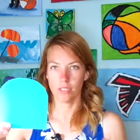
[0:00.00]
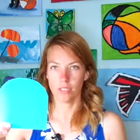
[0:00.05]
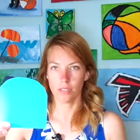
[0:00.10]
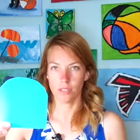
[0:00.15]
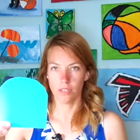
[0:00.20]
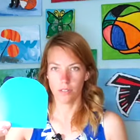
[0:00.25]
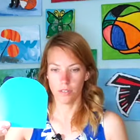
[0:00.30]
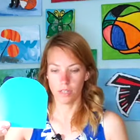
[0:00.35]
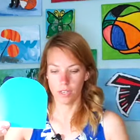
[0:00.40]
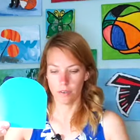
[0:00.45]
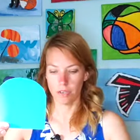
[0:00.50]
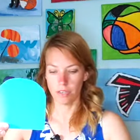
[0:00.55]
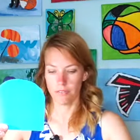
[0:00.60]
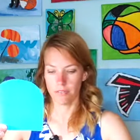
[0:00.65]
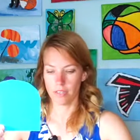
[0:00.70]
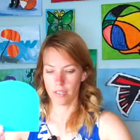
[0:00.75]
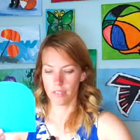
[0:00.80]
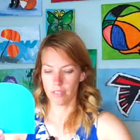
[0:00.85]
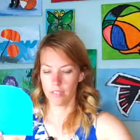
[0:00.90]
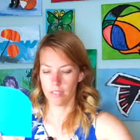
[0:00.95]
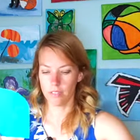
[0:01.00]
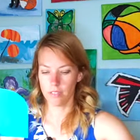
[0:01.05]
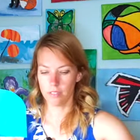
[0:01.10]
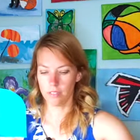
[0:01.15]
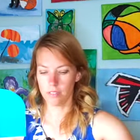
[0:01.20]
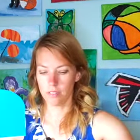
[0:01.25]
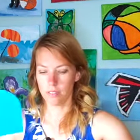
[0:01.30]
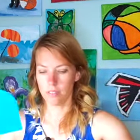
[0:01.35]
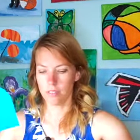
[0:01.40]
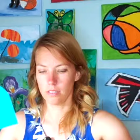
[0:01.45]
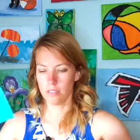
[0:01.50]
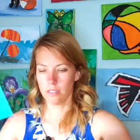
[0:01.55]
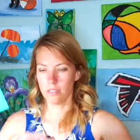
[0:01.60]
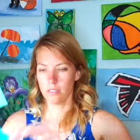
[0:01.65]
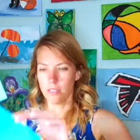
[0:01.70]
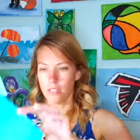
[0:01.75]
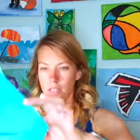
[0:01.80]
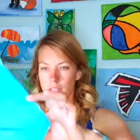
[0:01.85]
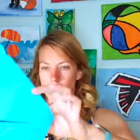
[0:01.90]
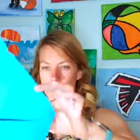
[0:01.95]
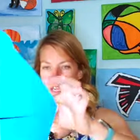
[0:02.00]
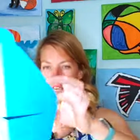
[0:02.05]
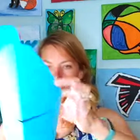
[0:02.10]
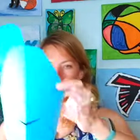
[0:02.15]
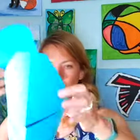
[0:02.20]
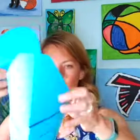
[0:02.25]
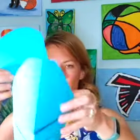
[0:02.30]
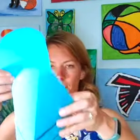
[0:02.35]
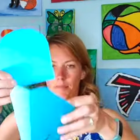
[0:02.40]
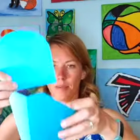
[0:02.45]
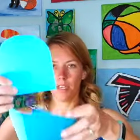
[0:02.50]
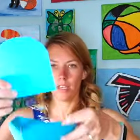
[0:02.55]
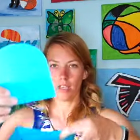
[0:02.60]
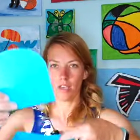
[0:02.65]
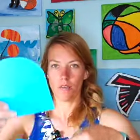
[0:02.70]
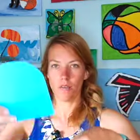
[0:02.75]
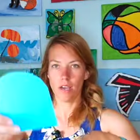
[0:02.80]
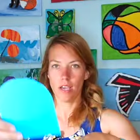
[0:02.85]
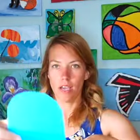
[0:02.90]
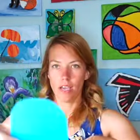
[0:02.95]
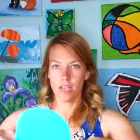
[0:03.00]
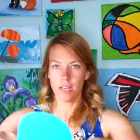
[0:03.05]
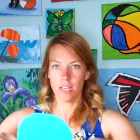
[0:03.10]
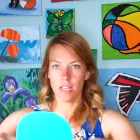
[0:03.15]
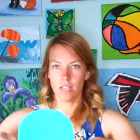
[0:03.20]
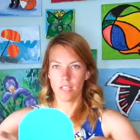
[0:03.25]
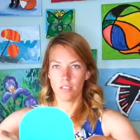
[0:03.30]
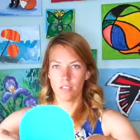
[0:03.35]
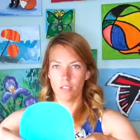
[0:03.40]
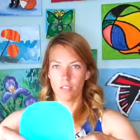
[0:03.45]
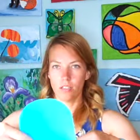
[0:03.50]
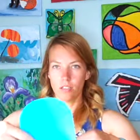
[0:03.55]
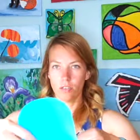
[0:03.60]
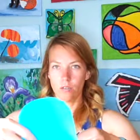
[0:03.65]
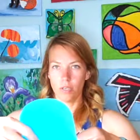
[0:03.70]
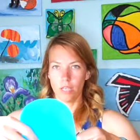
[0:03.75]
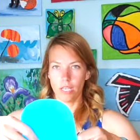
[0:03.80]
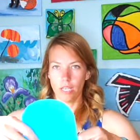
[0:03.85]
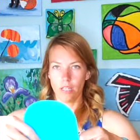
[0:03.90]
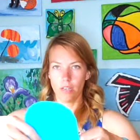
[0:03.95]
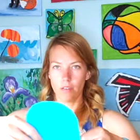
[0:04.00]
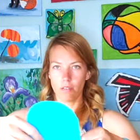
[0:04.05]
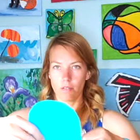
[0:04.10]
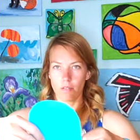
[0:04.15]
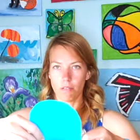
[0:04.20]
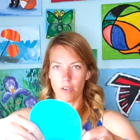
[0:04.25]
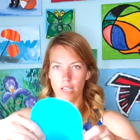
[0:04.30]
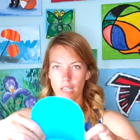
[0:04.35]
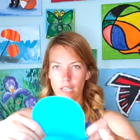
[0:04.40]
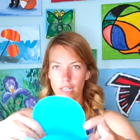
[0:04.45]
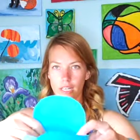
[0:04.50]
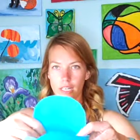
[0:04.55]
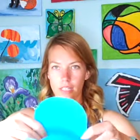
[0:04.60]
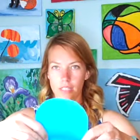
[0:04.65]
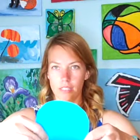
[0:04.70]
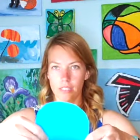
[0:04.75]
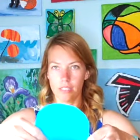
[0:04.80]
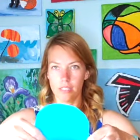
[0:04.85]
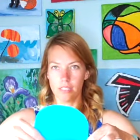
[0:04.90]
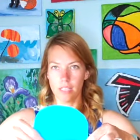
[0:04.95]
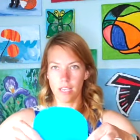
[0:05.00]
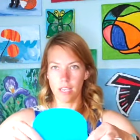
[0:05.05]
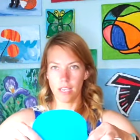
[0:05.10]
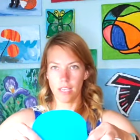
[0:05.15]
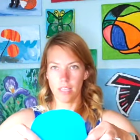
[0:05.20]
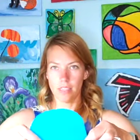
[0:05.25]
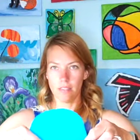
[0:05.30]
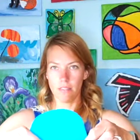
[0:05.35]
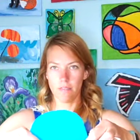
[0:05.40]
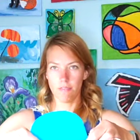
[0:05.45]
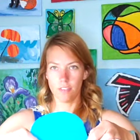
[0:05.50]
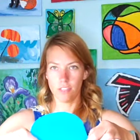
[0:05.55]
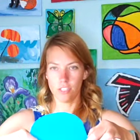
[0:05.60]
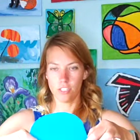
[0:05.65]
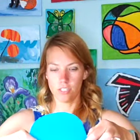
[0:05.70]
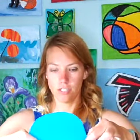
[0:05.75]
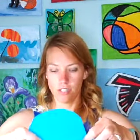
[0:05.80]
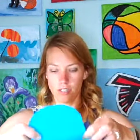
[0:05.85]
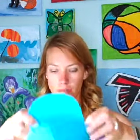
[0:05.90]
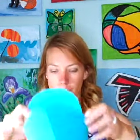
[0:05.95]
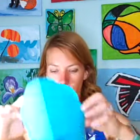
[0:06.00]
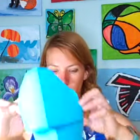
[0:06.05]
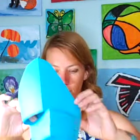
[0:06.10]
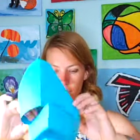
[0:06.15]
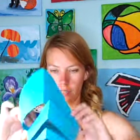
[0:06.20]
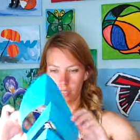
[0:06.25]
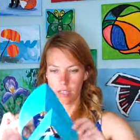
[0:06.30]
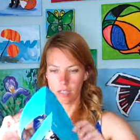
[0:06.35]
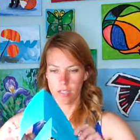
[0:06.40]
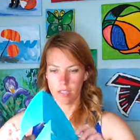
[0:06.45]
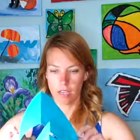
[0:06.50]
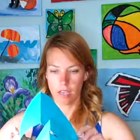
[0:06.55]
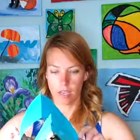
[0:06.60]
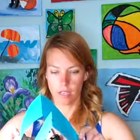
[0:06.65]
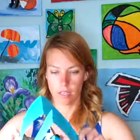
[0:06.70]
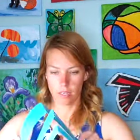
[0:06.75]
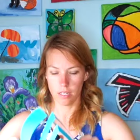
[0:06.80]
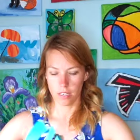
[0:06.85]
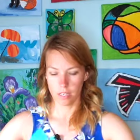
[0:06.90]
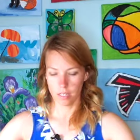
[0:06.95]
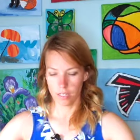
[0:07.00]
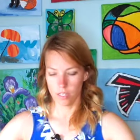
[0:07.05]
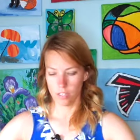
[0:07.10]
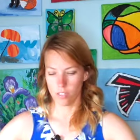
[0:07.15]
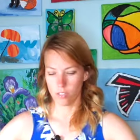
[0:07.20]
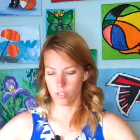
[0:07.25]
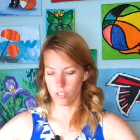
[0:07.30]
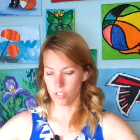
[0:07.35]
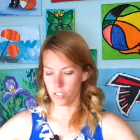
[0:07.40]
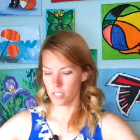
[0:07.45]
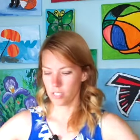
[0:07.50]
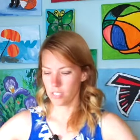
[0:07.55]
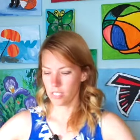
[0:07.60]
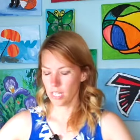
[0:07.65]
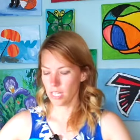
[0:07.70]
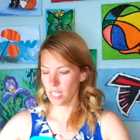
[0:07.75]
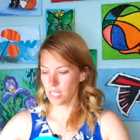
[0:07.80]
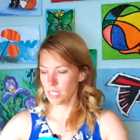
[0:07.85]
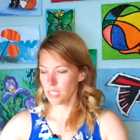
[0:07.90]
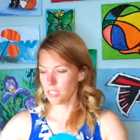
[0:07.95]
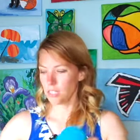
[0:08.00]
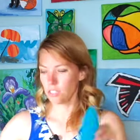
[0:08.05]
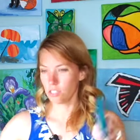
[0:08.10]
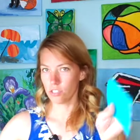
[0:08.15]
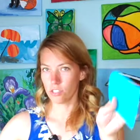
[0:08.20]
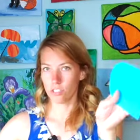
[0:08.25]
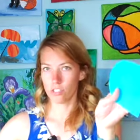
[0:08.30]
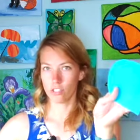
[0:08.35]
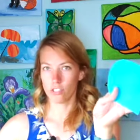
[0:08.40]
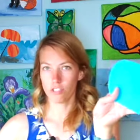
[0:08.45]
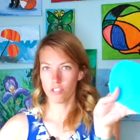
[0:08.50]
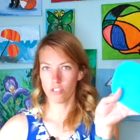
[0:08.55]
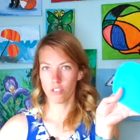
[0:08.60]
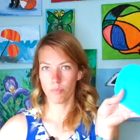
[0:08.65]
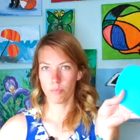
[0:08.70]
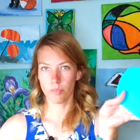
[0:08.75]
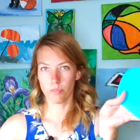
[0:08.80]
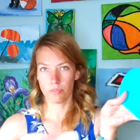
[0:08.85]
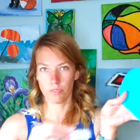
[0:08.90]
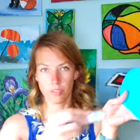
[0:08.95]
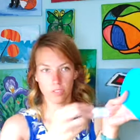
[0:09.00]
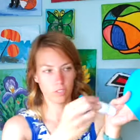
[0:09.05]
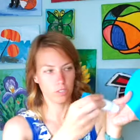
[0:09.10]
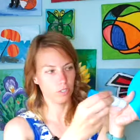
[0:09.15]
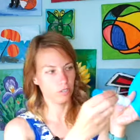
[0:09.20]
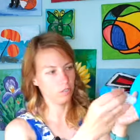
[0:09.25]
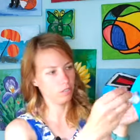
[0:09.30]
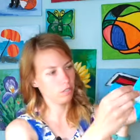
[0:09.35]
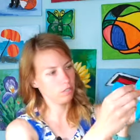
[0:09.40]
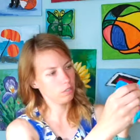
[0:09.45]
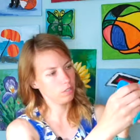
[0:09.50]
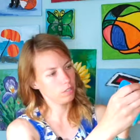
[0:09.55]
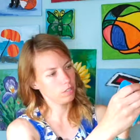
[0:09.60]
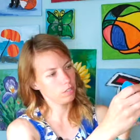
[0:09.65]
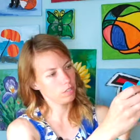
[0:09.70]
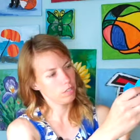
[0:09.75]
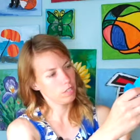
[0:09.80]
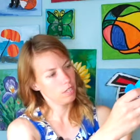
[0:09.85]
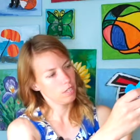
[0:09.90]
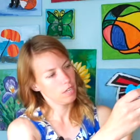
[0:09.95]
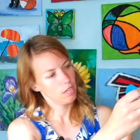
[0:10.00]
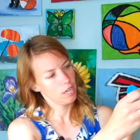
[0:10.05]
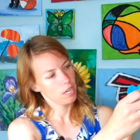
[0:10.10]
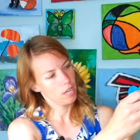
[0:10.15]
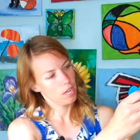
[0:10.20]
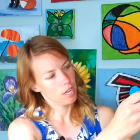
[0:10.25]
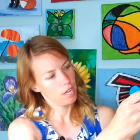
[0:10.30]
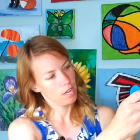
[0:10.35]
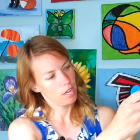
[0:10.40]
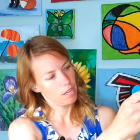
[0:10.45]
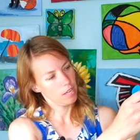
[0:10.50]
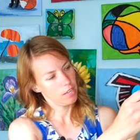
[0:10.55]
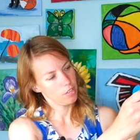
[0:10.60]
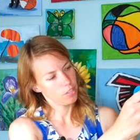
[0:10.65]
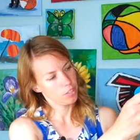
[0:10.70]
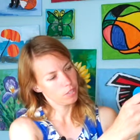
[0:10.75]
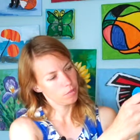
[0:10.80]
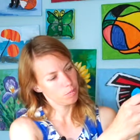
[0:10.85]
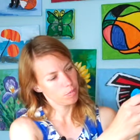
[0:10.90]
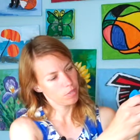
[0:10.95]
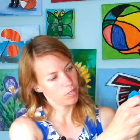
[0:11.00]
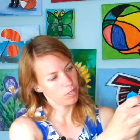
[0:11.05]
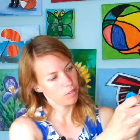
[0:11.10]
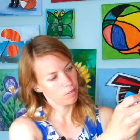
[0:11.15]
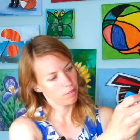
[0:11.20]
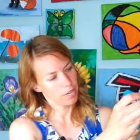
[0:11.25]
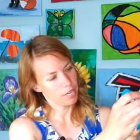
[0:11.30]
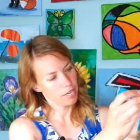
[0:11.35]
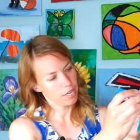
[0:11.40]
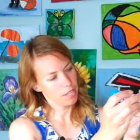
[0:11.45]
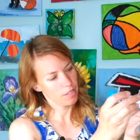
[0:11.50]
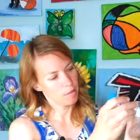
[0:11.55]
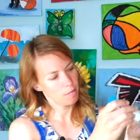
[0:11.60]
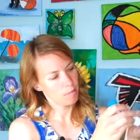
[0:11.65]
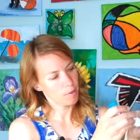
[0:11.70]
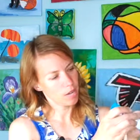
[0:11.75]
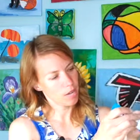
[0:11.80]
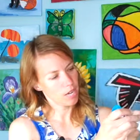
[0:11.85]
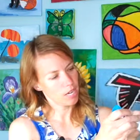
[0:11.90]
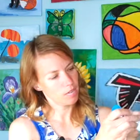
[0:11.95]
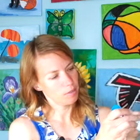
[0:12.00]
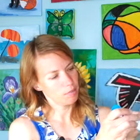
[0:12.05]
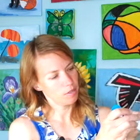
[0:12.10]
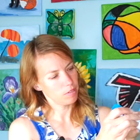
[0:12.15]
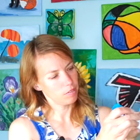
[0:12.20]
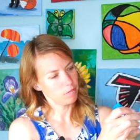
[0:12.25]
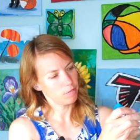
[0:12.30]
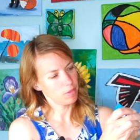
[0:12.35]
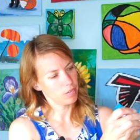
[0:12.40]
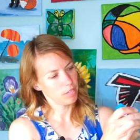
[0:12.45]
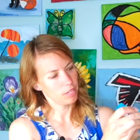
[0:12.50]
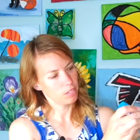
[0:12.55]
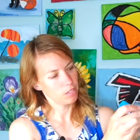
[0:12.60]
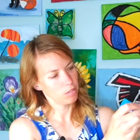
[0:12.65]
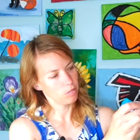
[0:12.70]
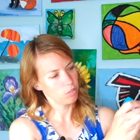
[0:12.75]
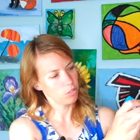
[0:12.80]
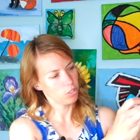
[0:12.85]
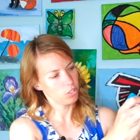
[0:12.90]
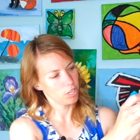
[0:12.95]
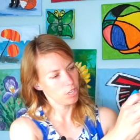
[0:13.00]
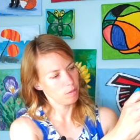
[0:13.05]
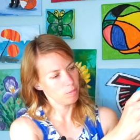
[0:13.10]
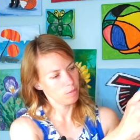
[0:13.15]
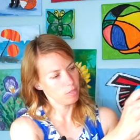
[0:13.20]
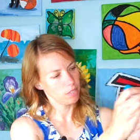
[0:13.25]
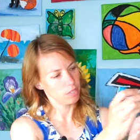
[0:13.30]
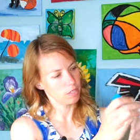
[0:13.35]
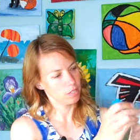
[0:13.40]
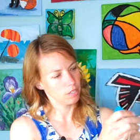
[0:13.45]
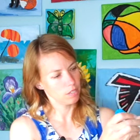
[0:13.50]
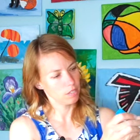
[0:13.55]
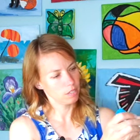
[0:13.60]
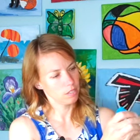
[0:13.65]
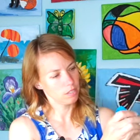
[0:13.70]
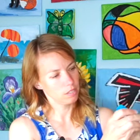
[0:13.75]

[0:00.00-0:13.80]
So now I've got this, and I'm gonna go ahead and glue it right inside the fish's mouth like that. So I'll just take a little strip of glue and just put it right on the bottom of my U shape here.